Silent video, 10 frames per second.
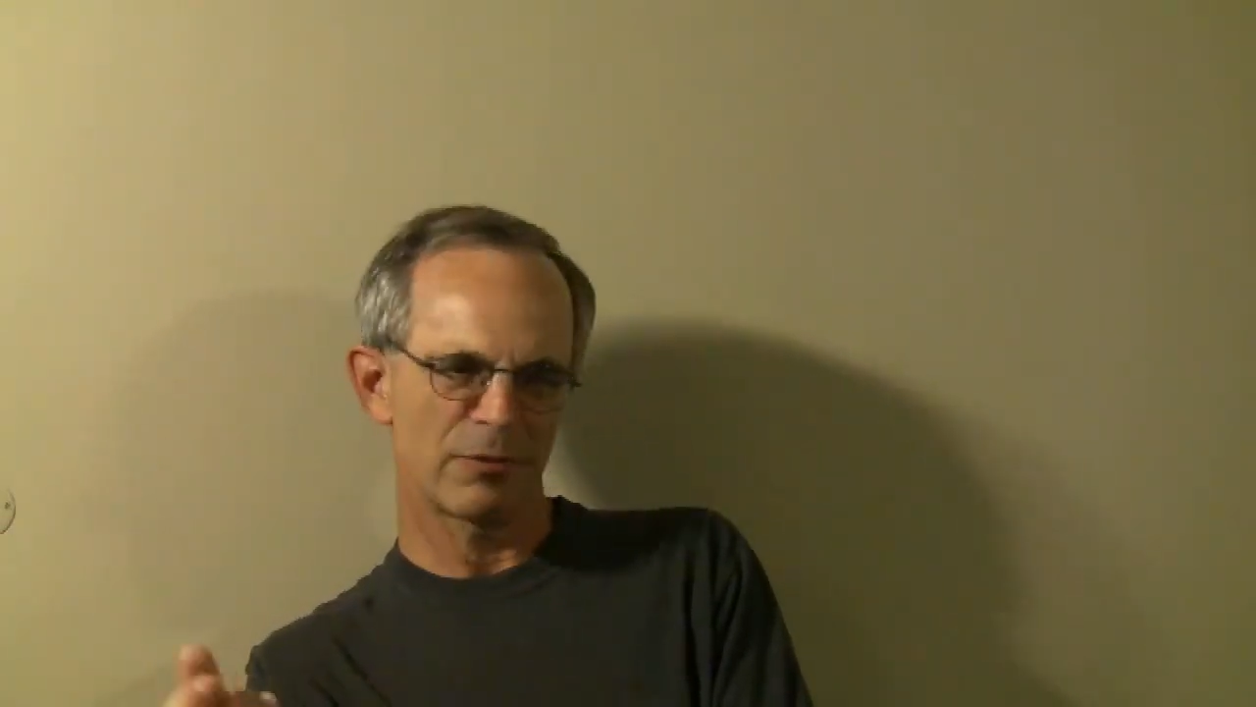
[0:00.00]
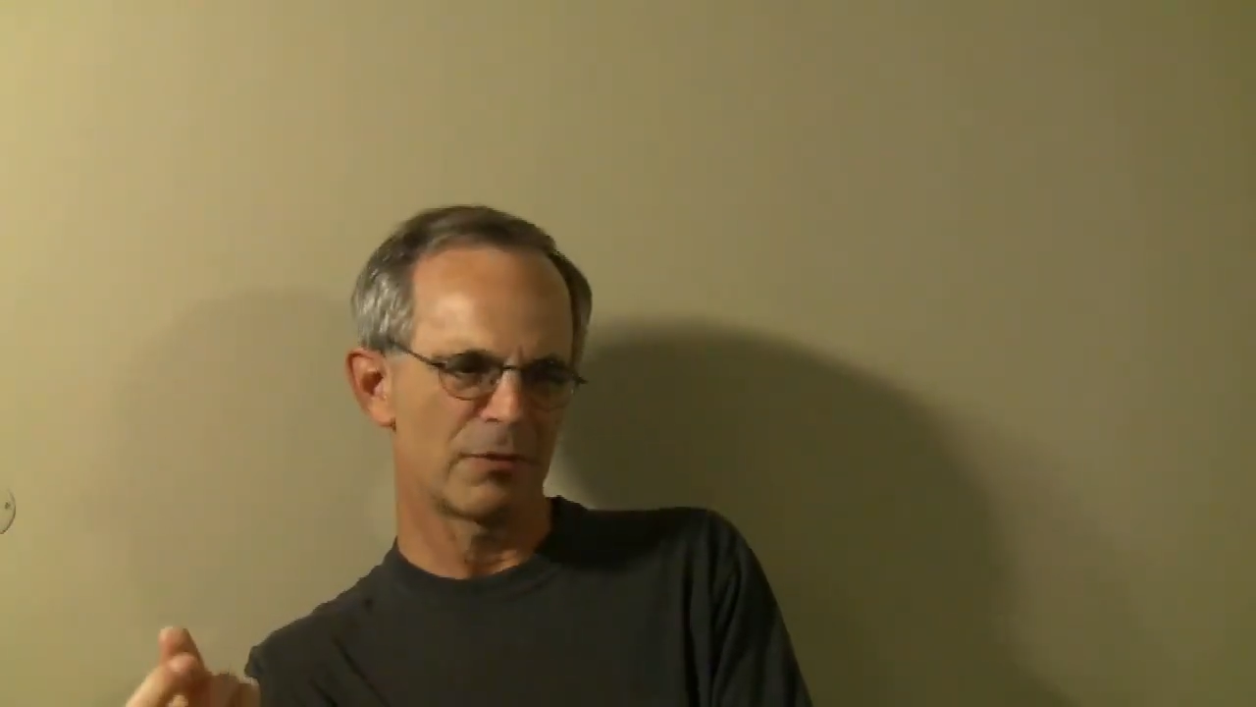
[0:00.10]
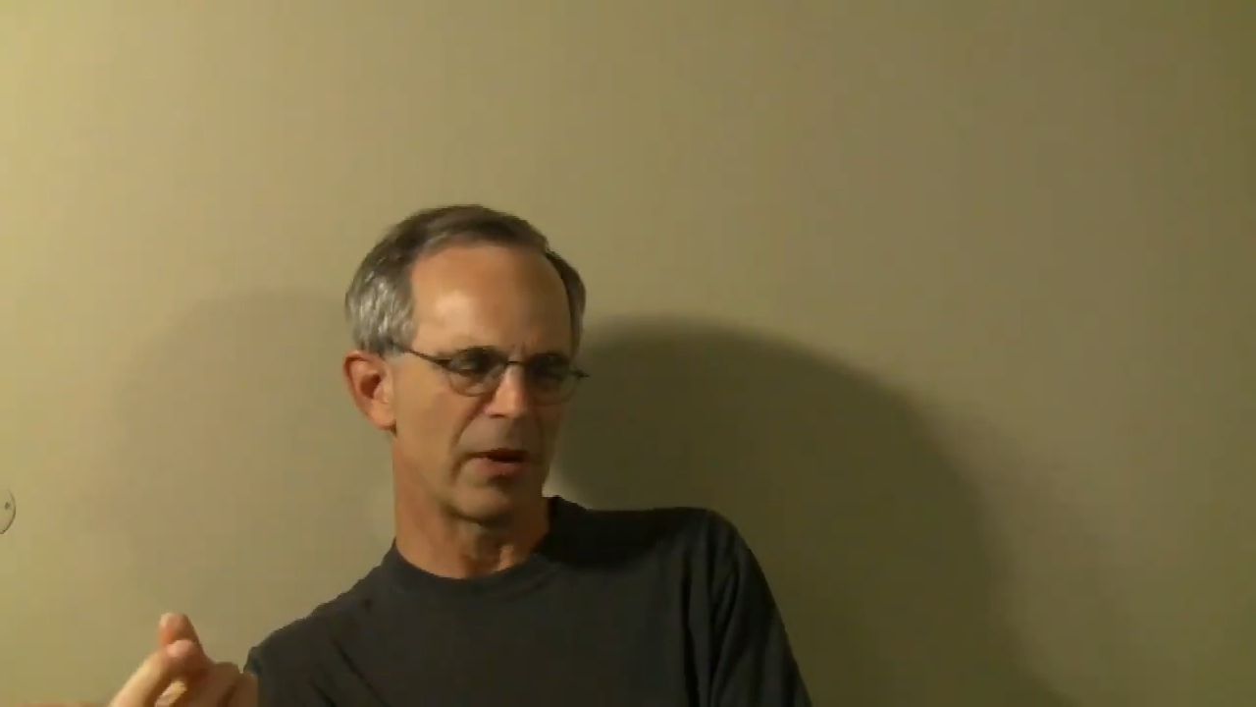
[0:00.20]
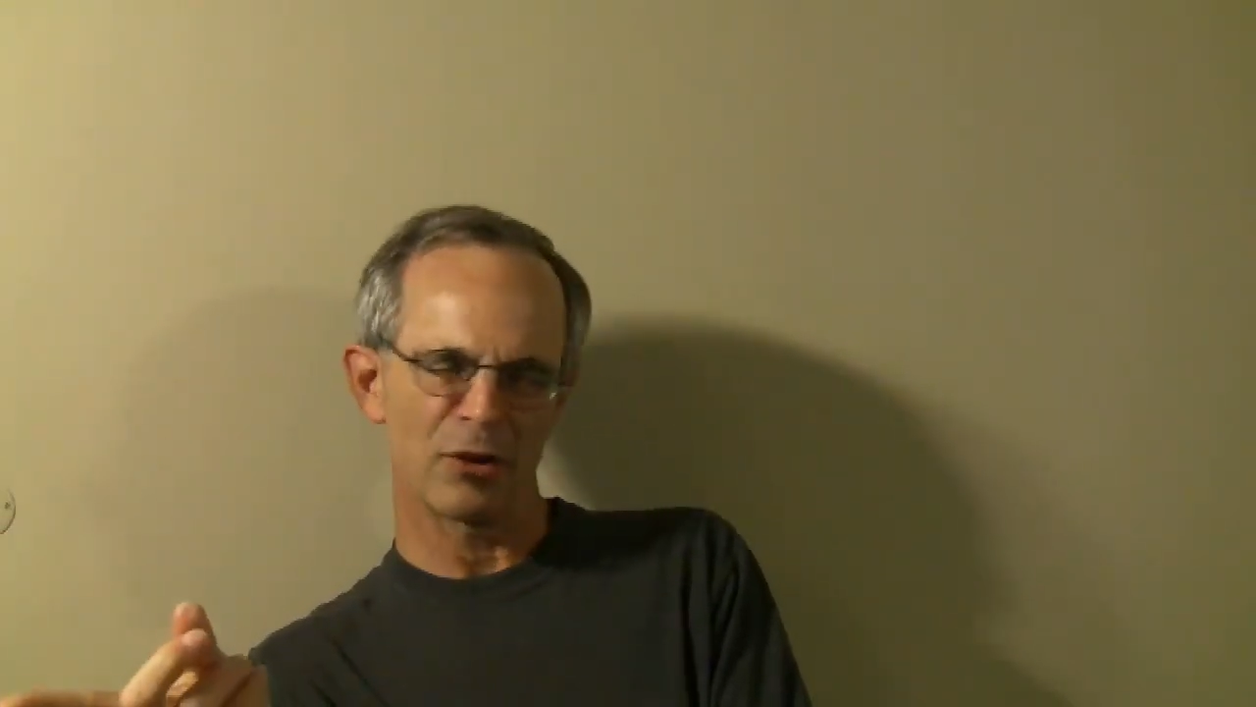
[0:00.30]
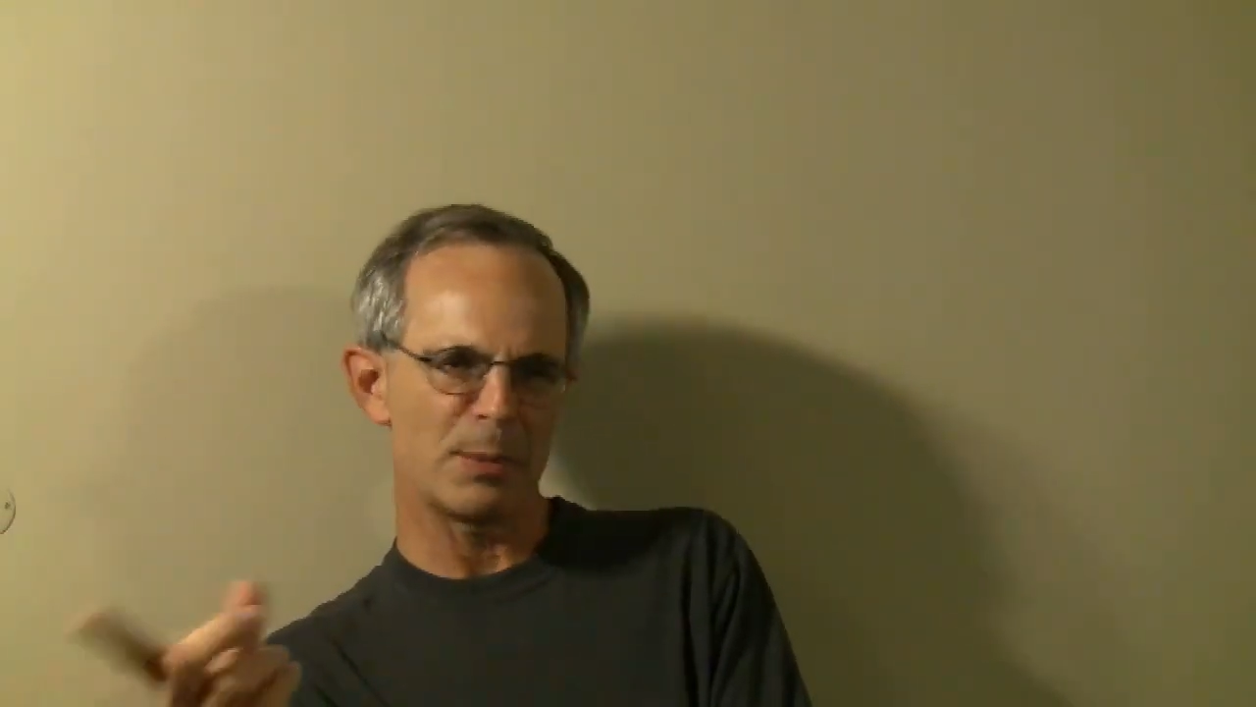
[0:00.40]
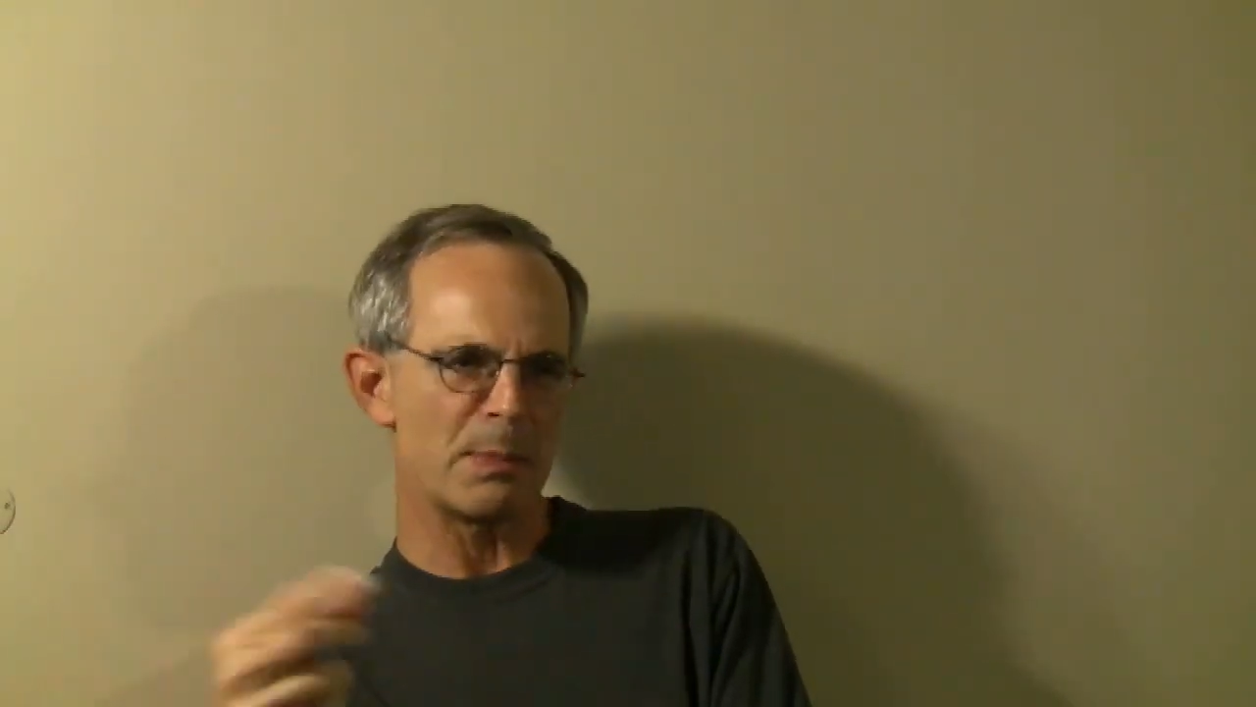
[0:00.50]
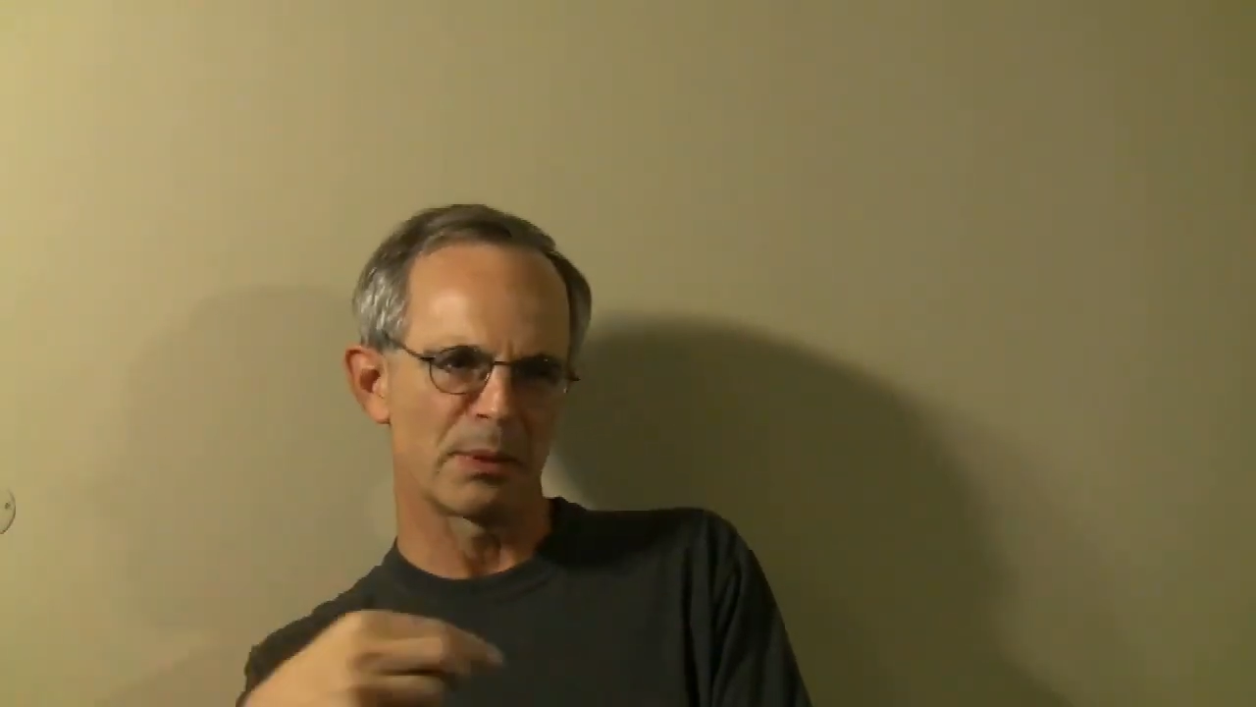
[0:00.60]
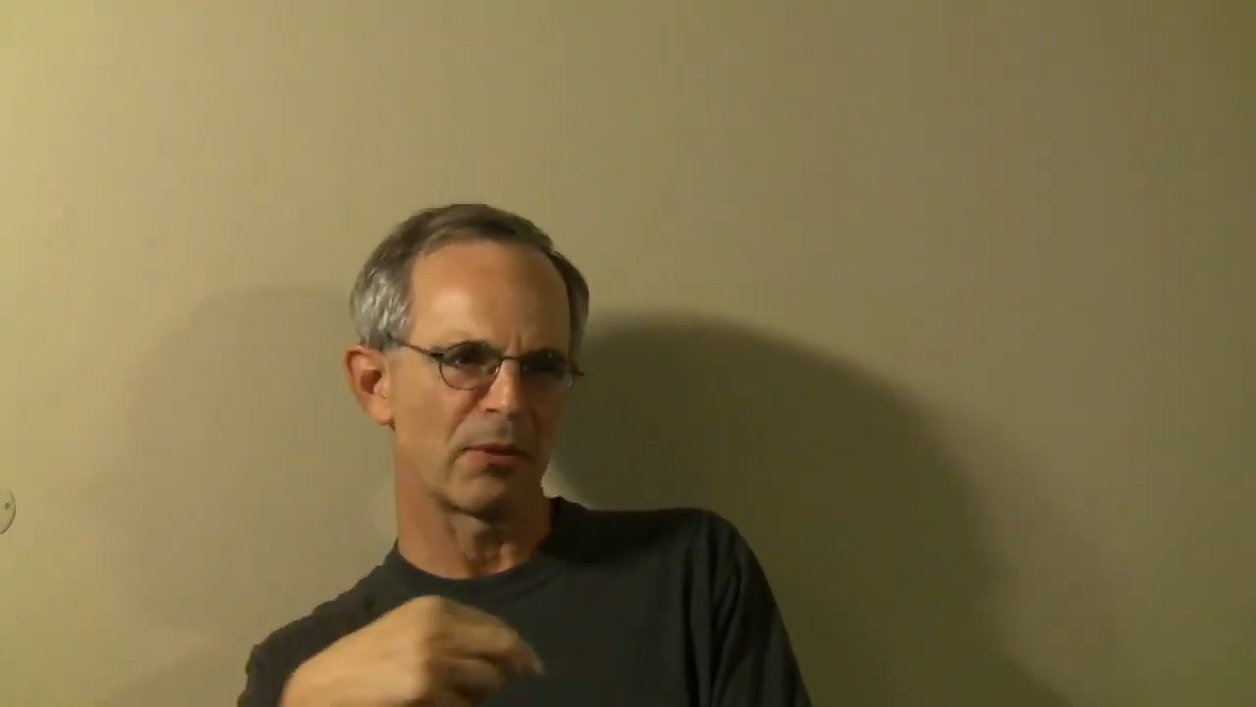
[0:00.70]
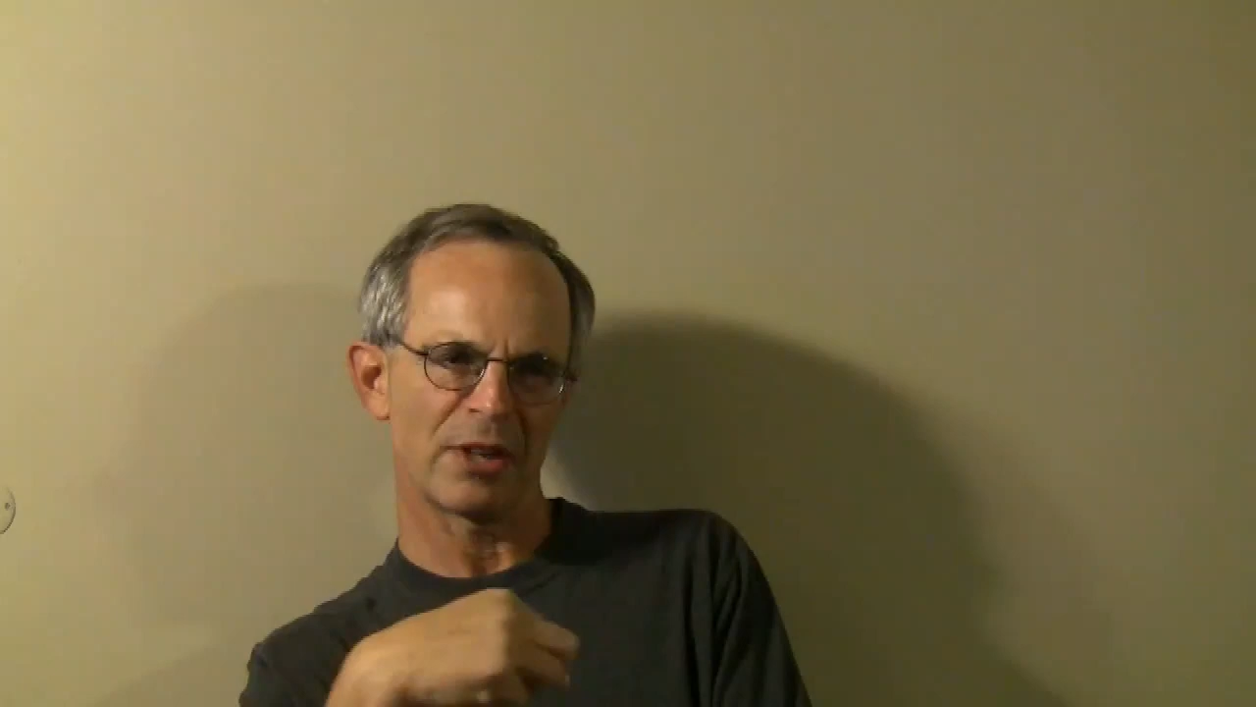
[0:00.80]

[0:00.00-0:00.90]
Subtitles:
various people the